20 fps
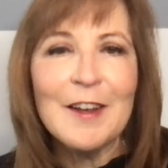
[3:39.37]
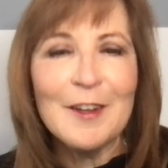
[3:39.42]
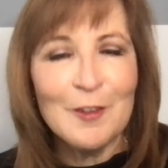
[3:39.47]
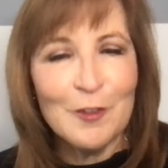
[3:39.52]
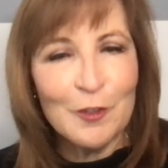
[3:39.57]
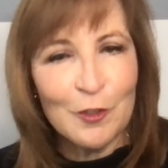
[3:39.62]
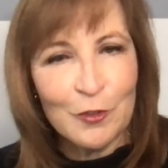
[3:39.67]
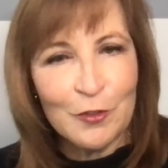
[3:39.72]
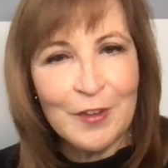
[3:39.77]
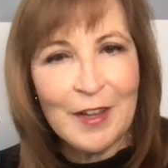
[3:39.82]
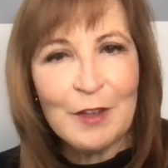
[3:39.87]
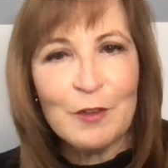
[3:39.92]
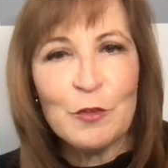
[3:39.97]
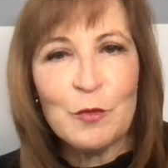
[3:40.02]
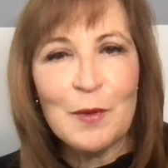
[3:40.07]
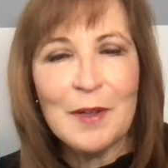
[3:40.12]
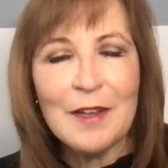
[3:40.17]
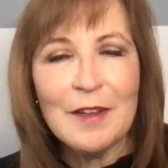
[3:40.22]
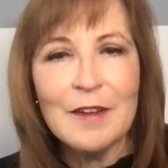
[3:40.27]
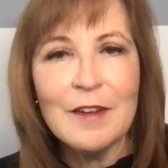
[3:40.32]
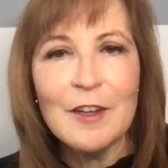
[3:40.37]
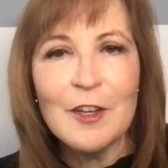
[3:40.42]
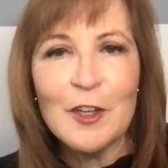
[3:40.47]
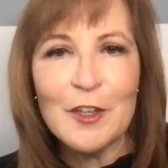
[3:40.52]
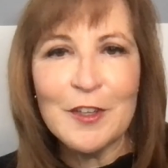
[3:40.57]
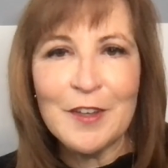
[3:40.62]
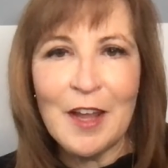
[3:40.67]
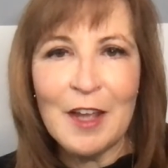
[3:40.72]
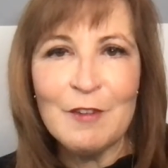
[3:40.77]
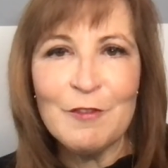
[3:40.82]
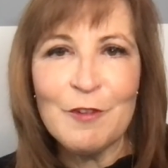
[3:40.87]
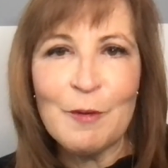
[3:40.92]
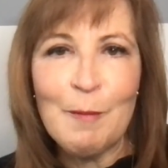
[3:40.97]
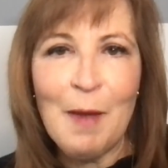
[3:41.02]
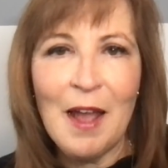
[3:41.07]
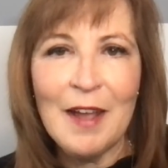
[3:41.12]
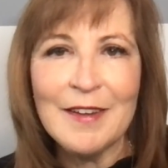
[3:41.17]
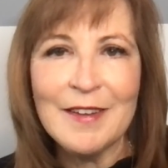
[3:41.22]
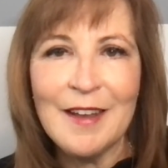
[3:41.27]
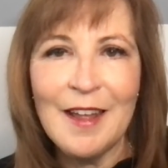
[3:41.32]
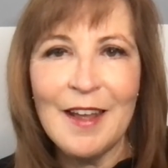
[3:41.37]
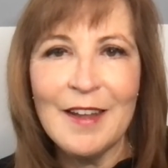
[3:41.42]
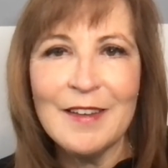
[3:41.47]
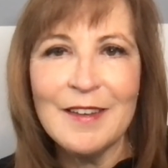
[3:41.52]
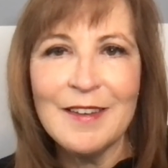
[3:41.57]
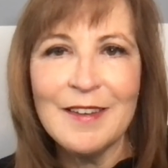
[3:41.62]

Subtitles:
and until next week, good night from HideNet.